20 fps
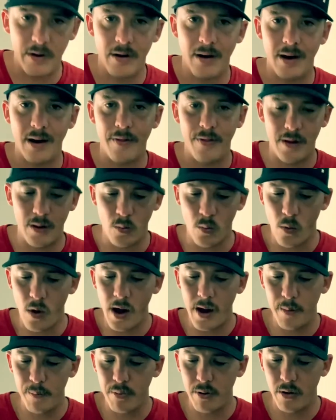I got that
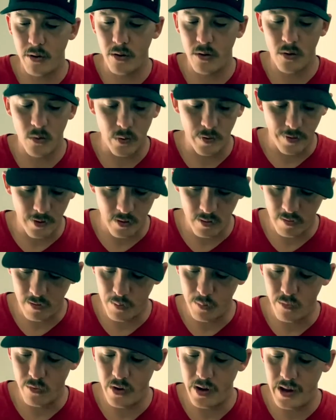white pearl with
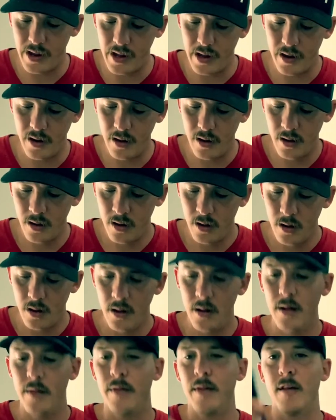some red,
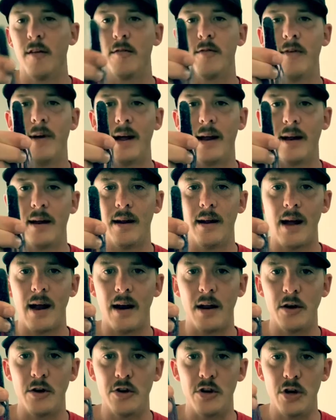this like kind
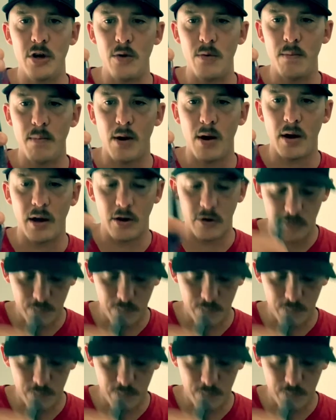of June buggish